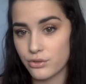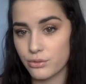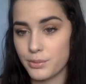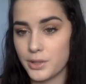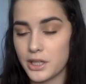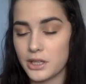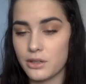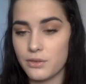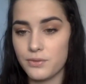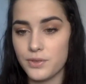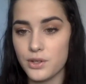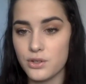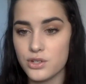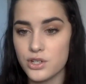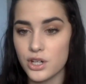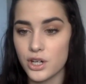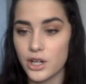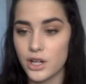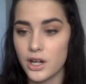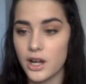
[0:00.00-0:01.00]
from me in the
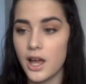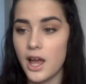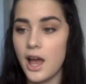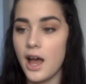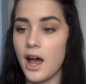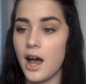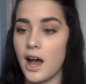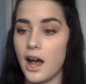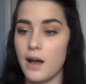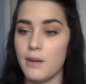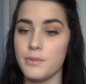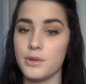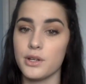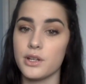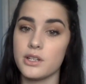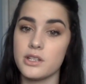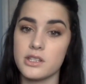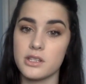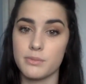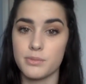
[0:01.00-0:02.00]
future, you
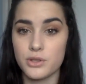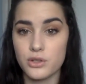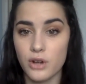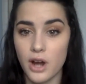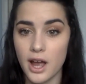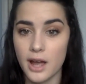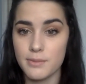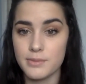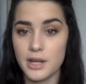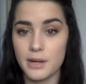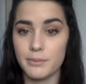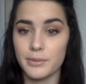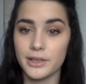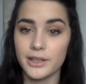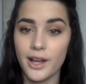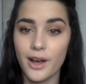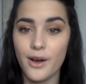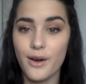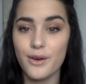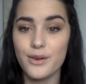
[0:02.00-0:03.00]
can subscribe down
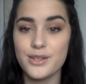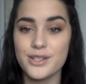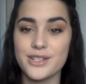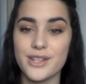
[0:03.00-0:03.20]
below.